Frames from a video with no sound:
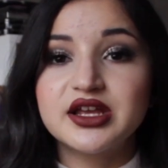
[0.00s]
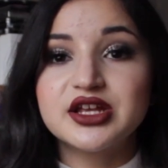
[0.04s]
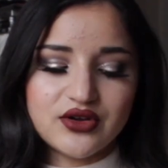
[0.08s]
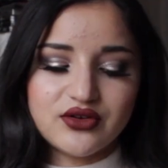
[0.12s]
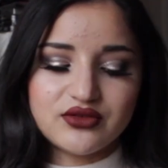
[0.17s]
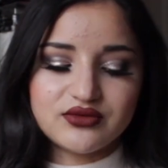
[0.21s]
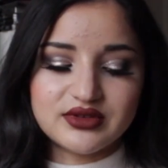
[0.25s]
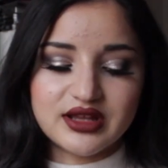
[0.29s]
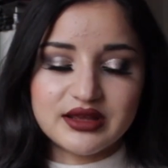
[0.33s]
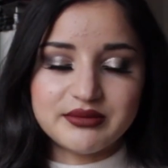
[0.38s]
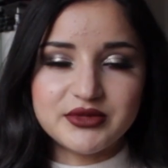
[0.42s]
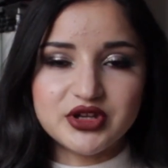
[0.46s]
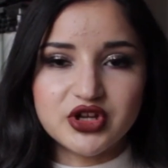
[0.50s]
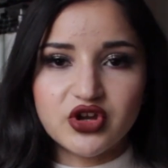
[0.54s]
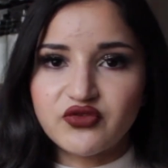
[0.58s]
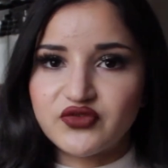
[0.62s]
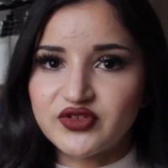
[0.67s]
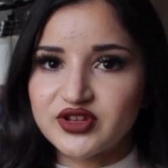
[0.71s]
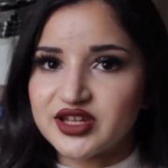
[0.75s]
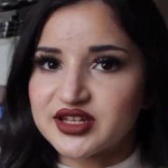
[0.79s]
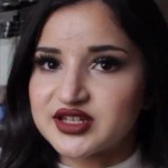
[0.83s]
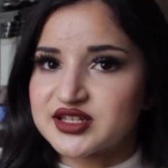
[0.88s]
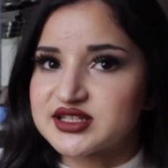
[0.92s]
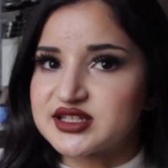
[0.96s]
So let me know
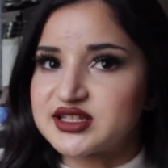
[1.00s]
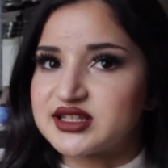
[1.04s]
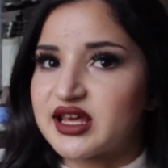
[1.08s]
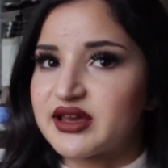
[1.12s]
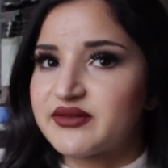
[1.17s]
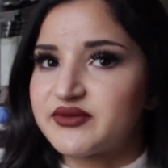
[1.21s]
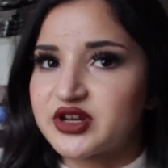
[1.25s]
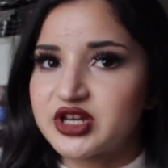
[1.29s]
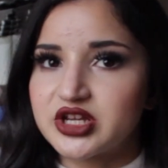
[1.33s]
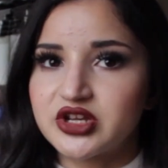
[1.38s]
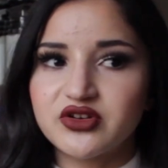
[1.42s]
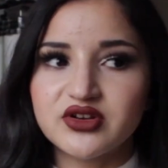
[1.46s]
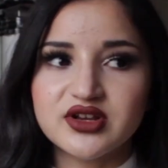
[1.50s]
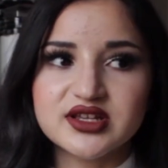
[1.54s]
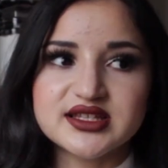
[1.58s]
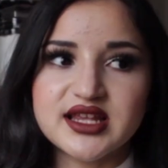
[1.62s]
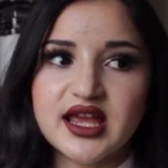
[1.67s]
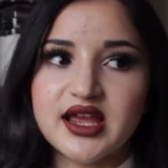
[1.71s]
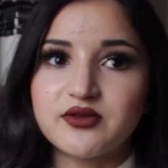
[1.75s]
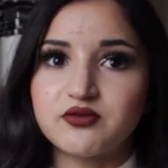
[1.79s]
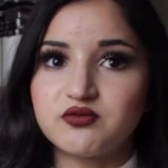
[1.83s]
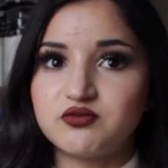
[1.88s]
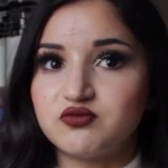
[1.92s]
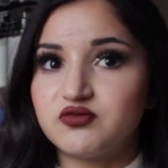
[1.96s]
if you'd like to see that video, because
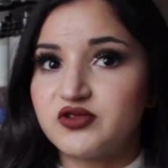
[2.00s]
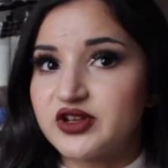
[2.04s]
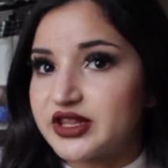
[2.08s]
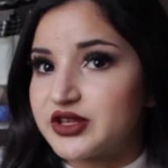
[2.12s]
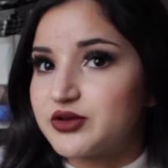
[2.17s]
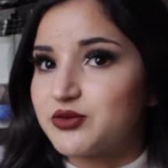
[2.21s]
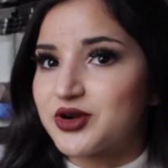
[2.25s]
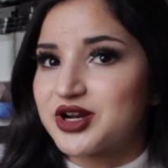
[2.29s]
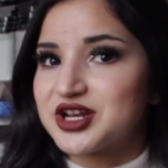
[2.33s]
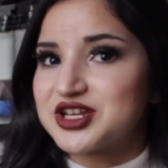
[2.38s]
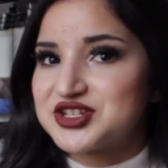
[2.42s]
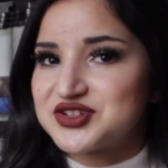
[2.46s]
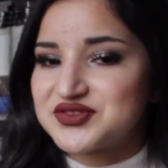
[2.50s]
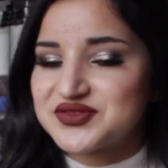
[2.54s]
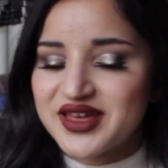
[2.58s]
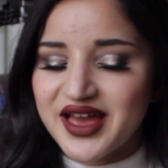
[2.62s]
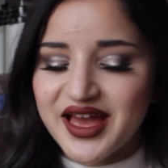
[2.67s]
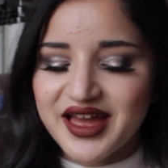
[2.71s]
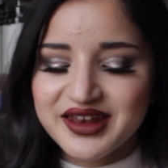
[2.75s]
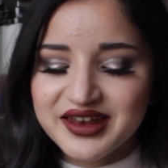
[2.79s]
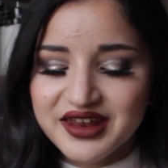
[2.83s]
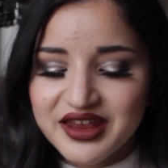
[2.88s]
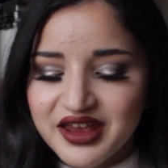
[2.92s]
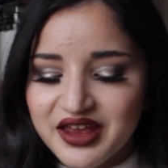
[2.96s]
I really want to do
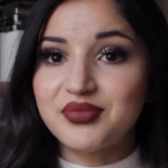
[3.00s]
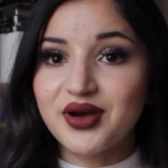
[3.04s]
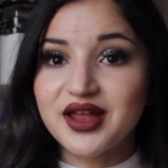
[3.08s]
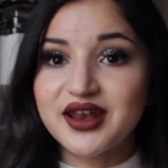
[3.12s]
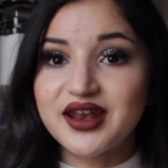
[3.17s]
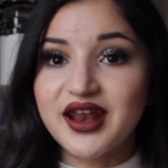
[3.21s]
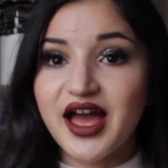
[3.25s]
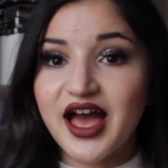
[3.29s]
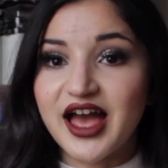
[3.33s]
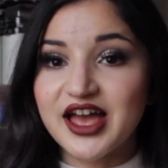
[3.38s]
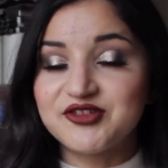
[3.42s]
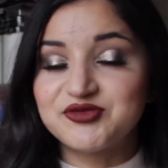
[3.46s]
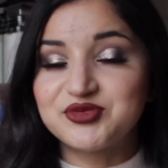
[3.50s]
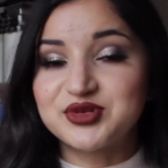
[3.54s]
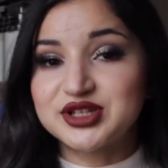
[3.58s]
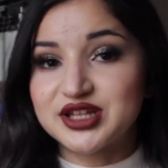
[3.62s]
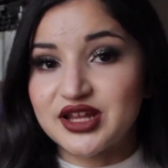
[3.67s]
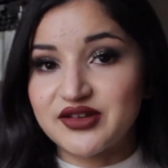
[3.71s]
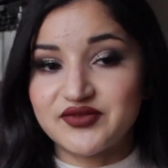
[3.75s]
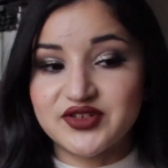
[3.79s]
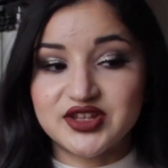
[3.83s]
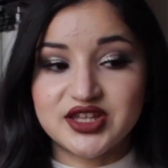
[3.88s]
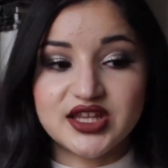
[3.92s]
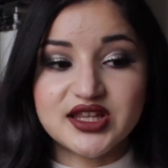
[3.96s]
that. But I've been
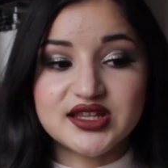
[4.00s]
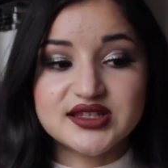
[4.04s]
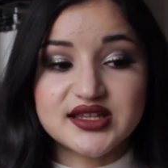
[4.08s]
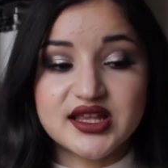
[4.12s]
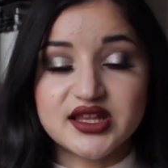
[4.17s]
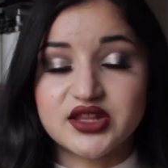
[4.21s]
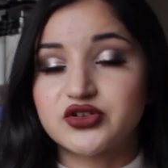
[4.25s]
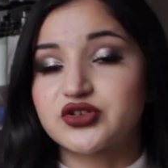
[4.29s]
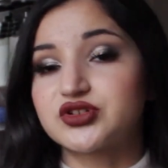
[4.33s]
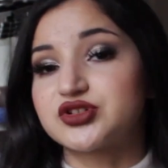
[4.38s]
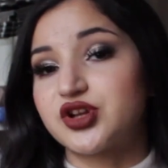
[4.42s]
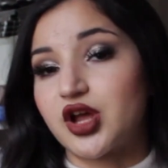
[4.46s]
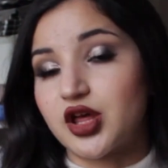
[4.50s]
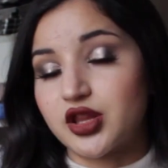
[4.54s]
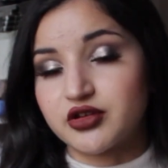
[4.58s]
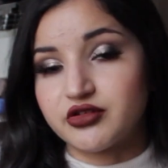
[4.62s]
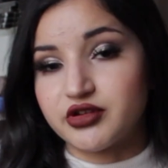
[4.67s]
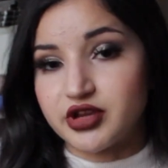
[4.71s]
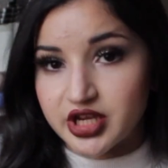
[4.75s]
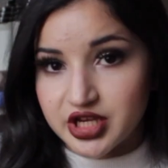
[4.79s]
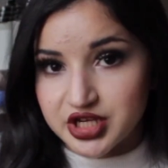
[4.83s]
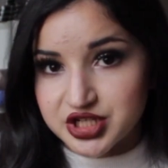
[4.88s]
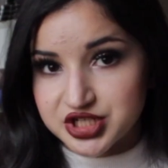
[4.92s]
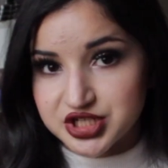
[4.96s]
loving these, and they're a
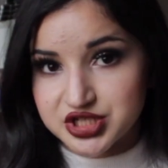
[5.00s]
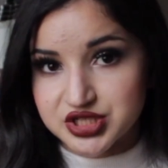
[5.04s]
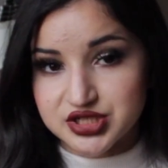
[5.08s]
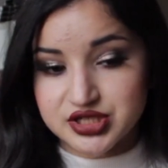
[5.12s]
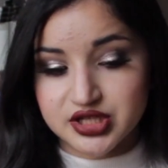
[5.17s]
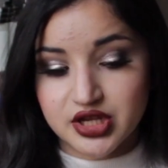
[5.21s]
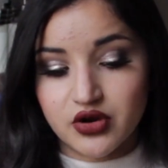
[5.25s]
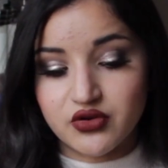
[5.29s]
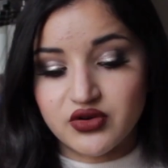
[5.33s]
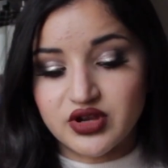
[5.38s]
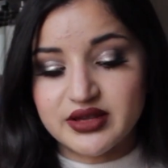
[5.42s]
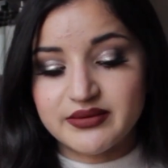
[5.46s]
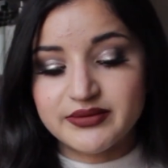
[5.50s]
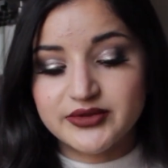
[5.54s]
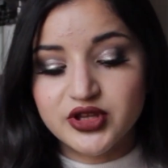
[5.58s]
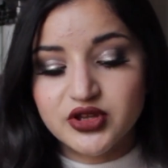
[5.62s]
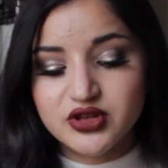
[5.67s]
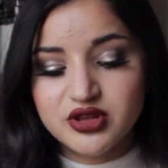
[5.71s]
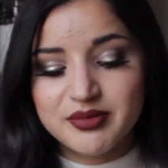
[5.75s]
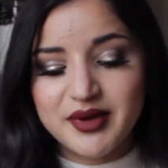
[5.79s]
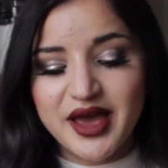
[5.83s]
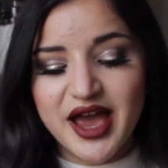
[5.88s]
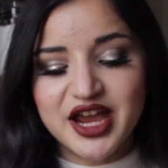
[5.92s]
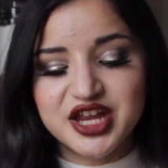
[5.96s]
dollar each. So even
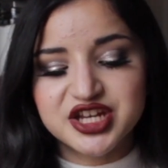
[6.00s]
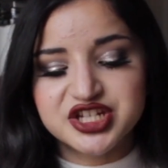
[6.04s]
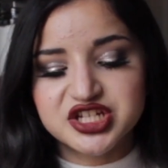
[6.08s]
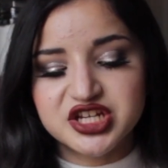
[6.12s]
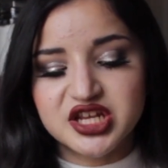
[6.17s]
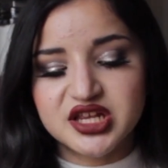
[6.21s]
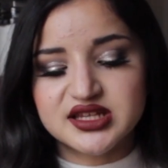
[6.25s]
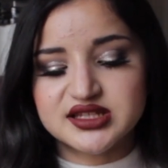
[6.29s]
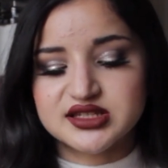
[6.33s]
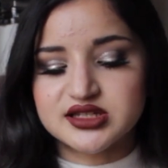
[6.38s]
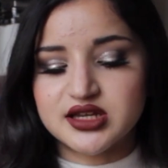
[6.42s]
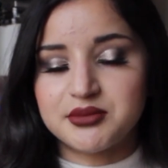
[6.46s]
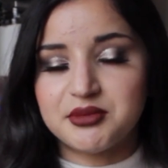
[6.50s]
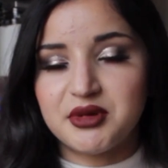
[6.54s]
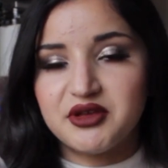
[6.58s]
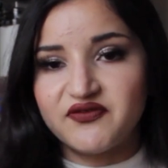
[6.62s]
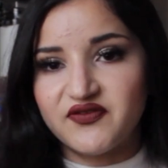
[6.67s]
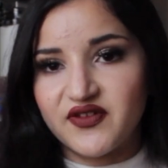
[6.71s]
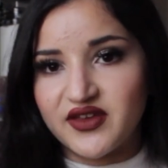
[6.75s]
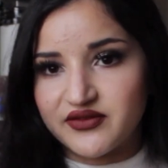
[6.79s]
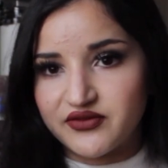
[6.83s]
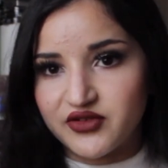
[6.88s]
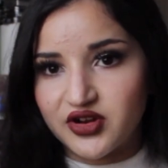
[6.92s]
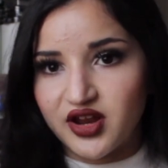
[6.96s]
though the packaging is not my
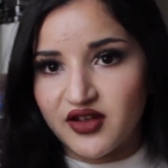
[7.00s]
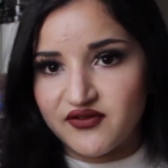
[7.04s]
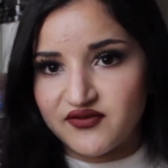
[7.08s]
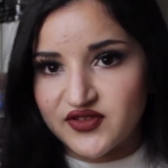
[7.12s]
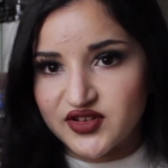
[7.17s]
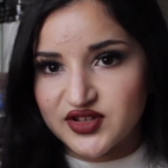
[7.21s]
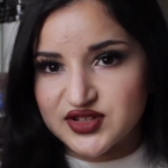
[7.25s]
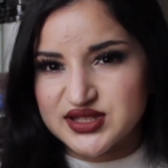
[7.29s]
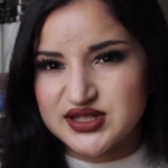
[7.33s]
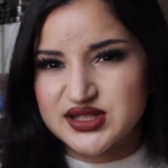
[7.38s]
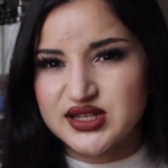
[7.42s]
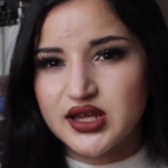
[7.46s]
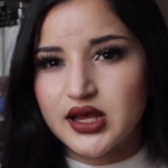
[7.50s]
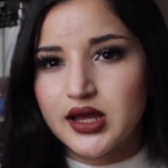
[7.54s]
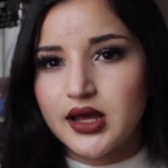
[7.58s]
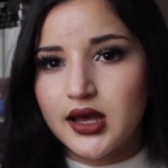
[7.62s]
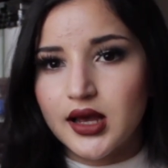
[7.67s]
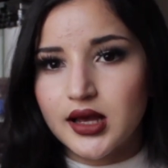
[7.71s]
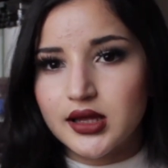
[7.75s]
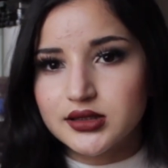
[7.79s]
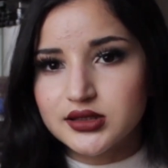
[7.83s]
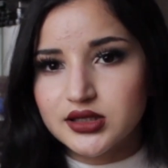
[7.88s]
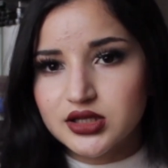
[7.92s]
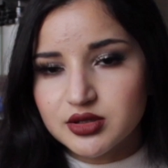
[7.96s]
favorite, it feels
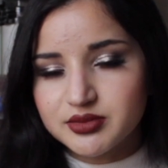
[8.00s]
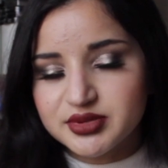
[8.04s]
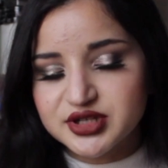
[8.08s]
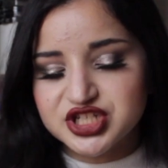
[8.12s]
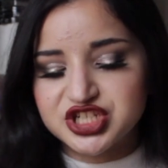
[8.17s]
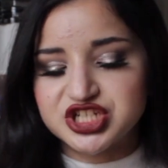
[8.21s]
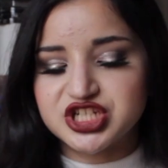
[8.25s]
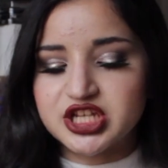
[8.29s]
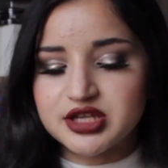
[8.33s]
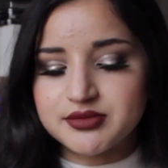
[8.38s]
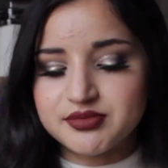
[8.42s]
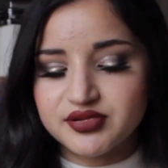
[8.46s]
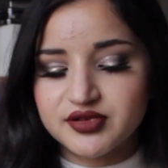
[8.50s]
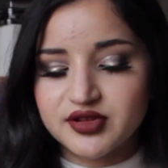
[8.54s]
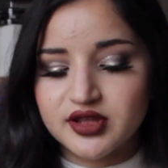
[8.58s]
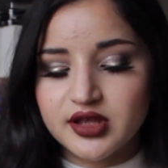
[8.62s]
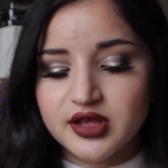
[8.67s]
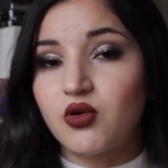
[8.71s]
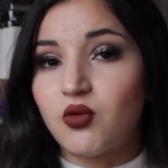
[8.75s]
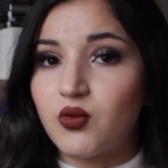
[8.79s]
a little bit cheap.